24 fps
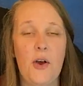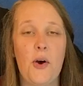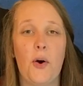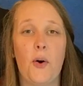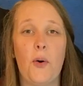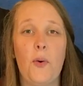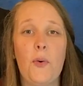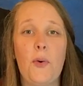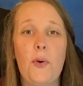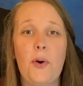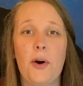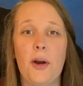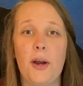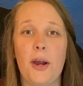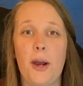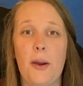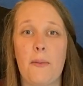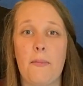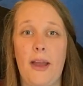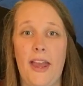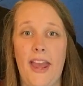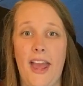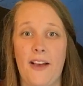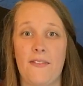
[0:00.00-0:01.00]
or
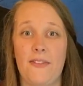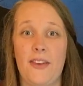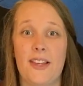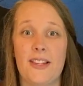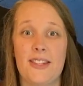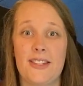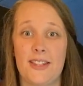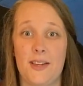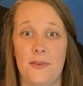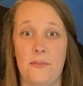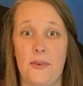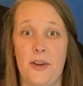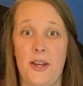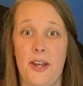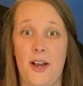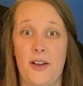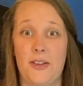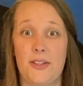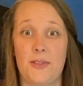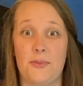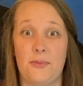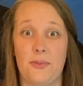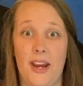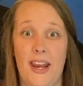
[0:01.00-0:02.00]
by having someone
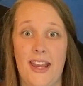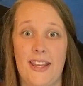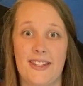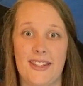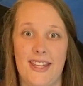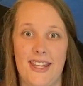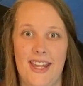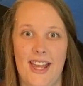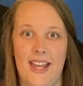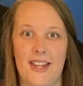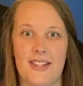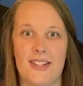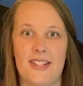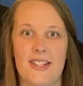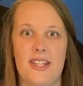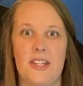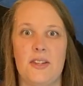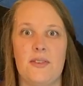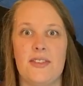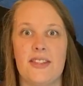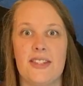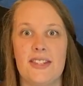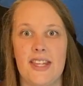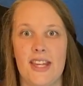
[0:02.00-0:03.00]
else race against you
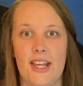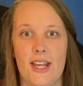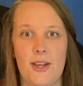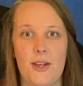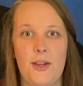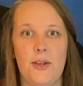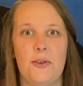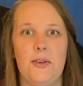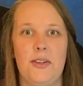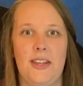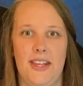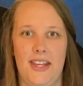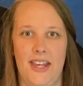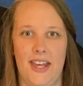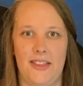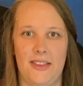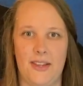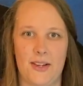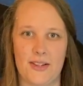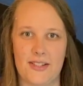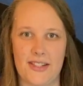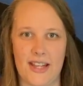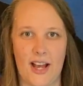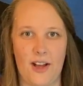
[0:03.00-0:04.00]
and seeing who can get
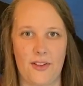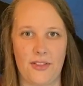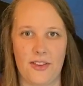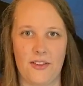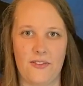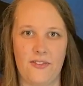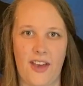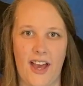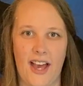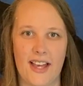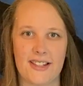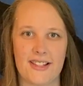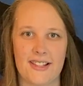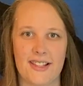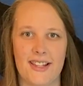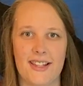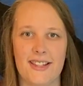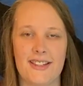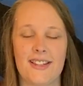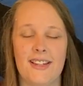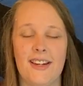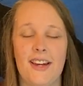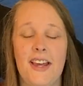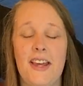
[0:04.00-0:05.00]
theirs out the
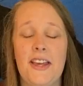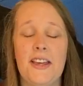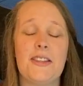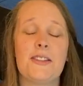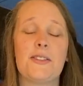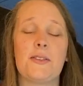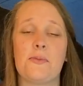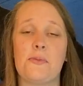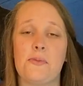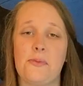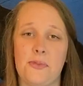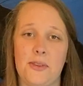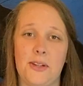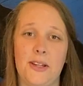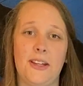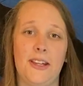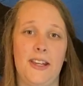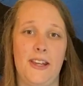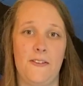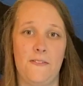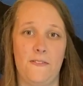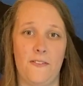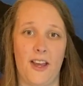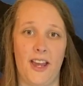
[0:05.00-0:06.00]
fastest. It's
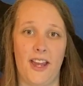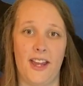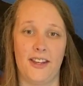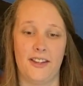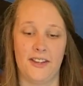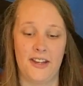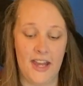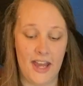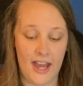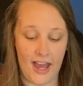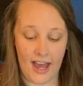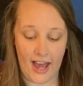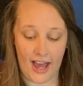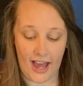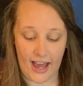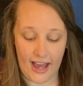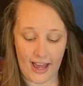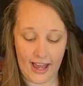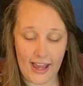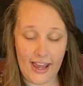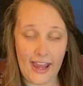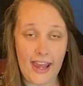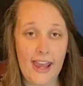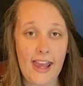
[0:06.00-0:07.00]
really fun.
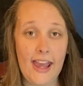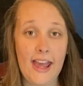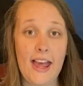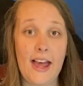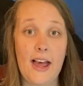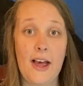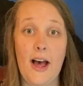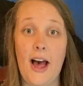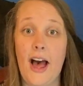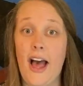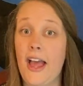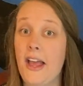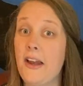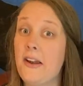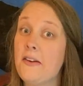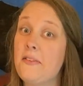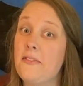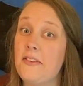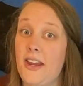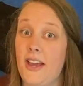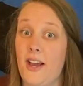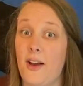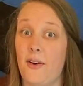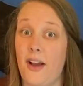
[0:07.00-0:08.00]
I I
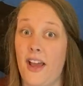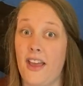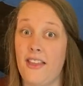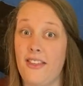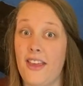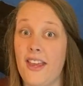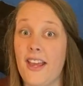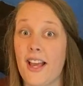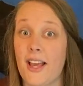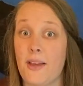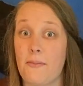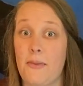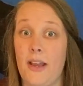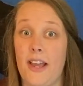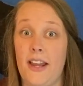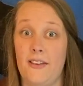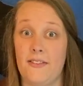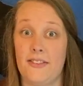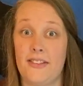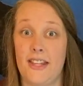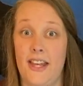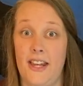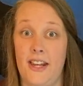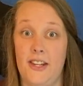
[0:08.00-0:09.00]
don't know. I think I might
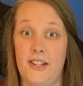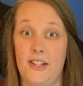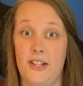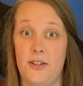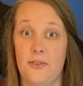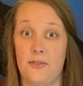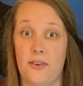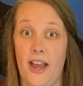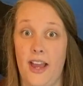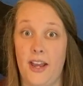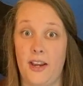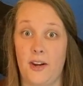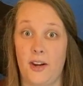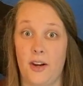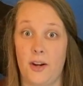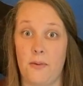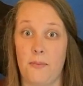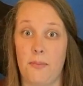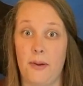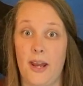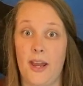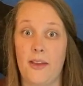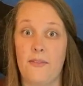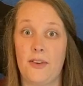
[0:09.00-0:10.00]
have set a new record,
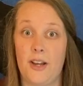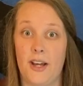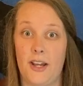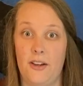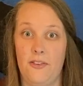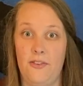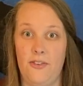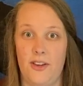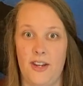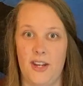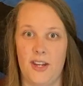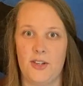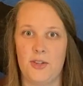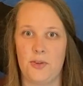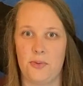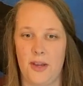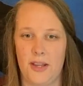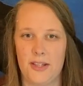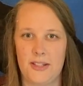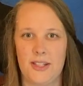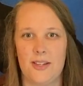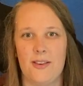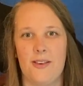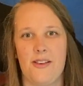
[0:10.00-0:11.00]
but I've got to finish
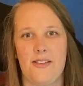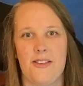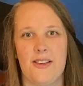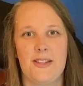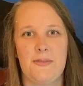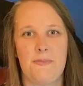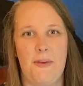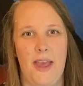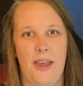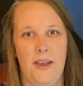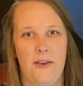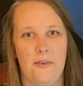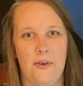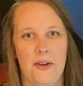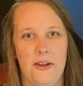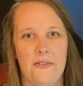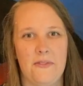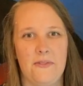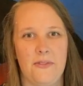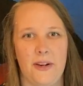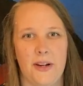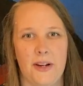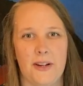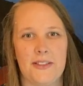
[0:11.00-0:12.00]
rescuing this penguin
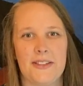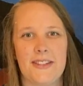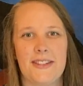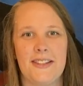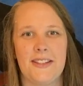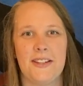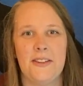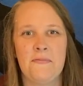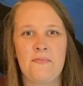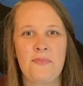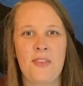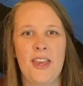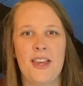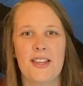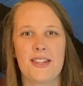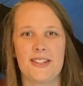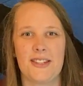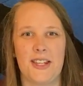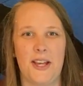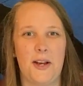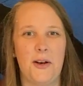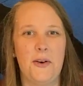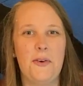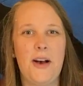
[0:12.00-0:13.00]
first.
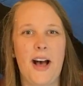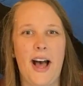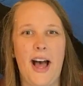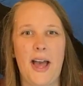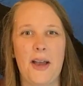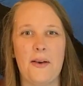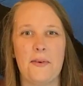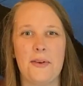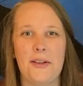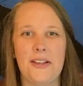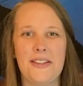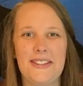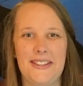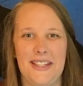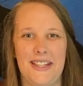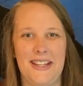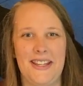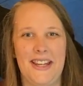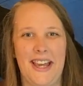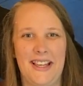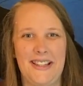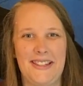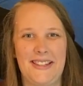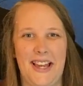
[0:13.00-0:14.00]
So I will see you
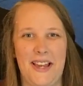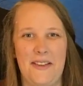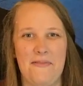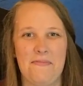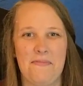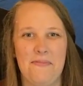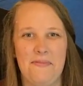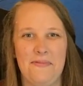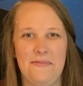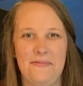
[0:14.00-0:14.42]
next time.